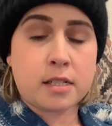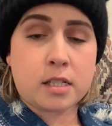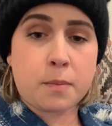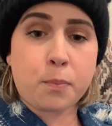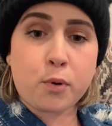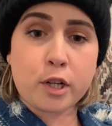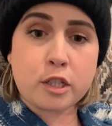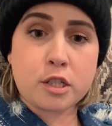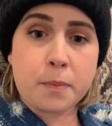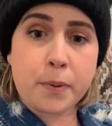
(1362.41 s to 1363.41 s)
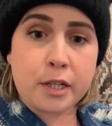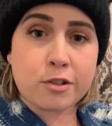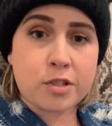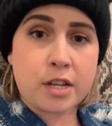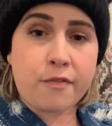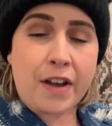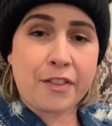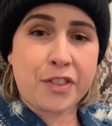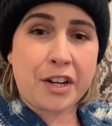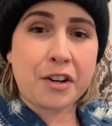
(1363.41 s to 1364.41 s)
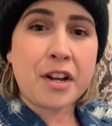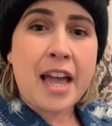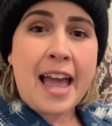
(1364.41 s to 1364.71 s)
It's important to put yourself out there,